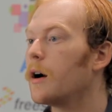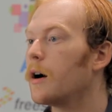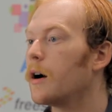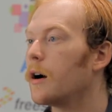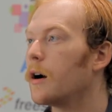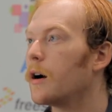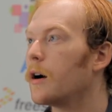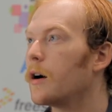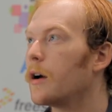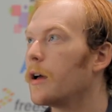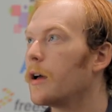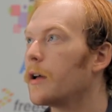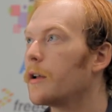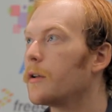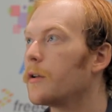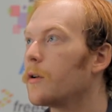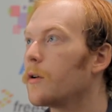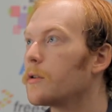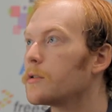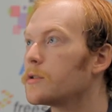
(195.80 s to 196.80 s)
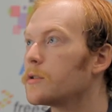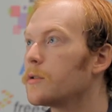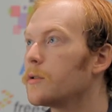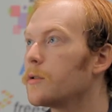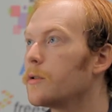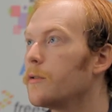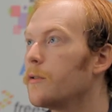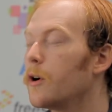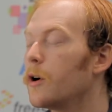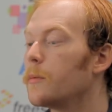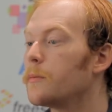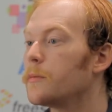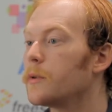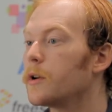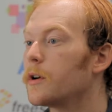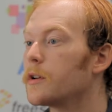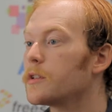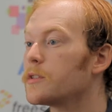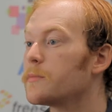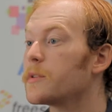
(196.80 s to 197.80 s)
uh, and also developed
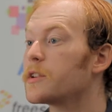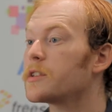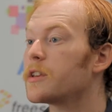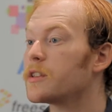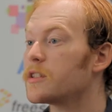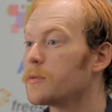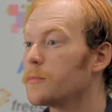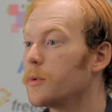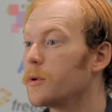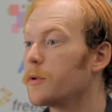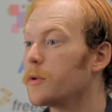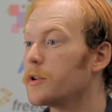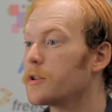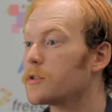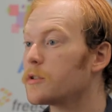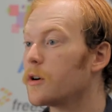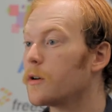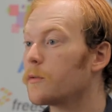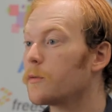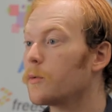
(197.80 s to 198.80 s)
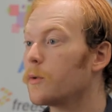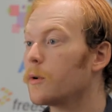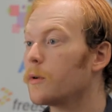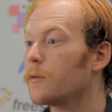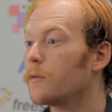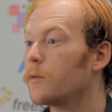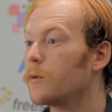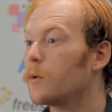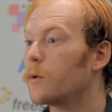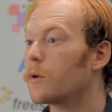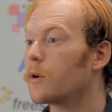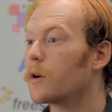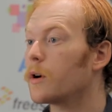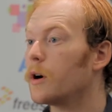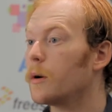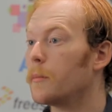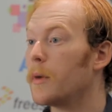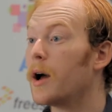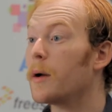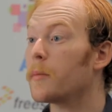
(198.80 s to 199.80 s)
uh, some accessibility software for
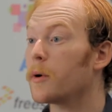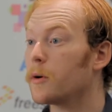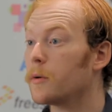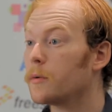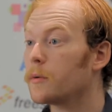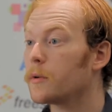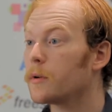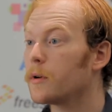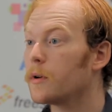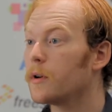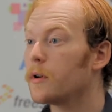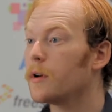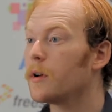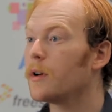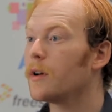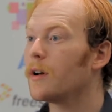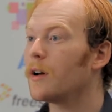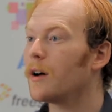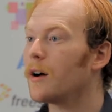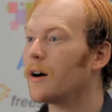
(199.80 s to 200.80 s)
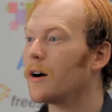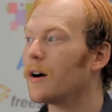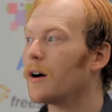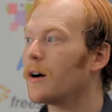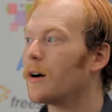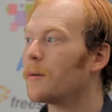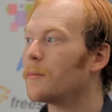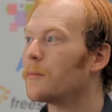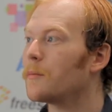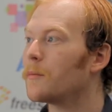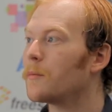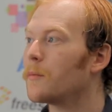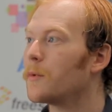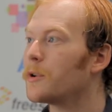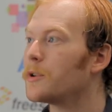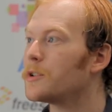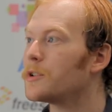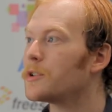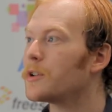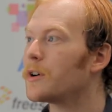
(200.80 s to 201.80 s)
uh, MIMO, um,
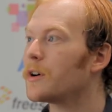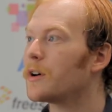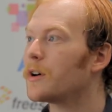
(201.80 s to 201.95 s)
which